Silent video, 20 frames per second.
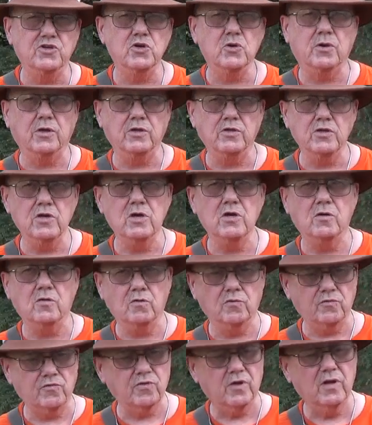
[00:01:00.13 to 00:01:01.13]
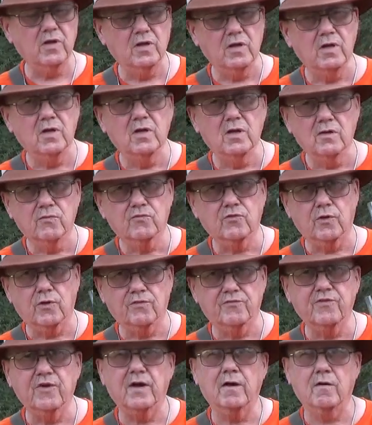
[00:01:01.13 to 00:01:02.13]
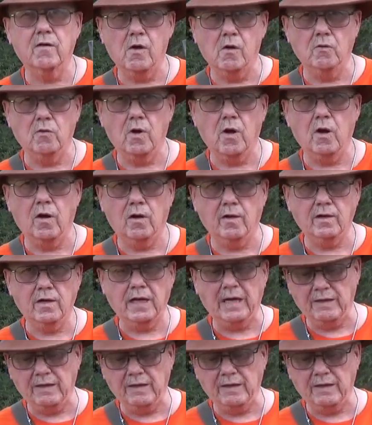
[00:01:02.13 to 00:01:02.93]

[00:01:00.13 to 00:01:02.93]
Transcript: you can use for a Ferro Rod.